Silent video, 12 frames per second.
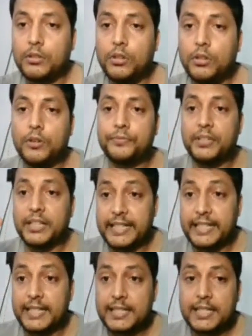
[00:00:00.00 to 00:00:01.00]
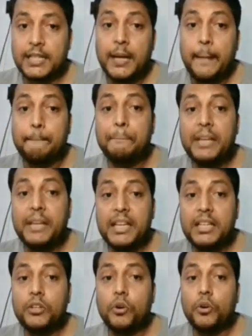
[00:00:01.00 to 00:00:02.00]
of arrest,
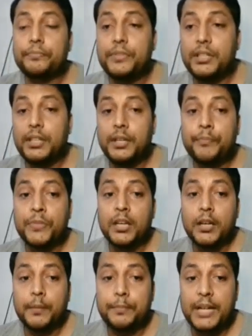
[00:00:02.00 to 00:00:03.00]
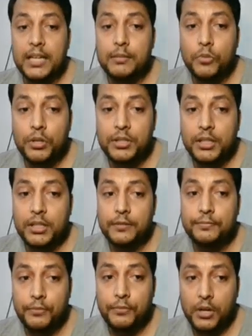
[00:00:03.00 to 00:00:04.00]
many of the primordial
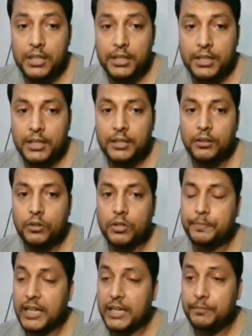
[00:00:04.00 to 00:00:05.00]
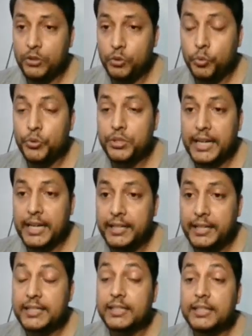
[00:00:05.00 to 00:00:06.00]
follicle or primary
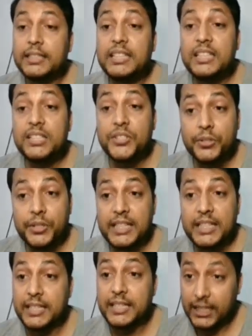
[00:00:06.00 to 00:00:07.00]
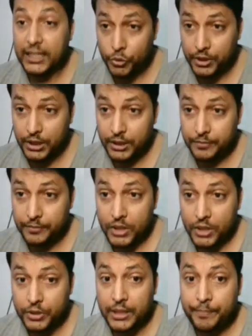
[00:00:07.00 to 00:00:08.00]
oocytes degenerate naturally.
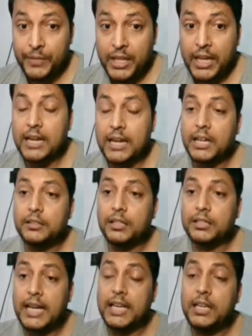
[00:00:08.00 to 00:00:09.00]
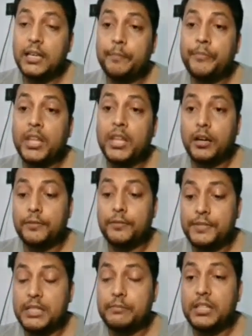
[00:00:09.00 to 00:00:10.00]
Okay, and by the time a
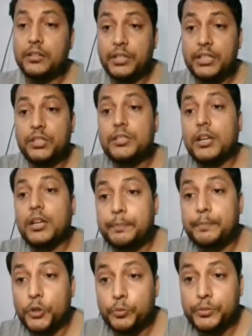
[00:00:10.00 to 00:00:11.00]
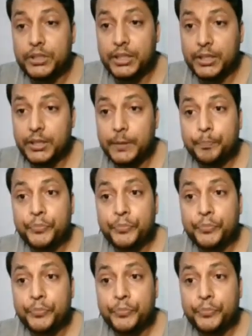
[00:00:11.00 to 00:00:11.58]
female reaches her puberty,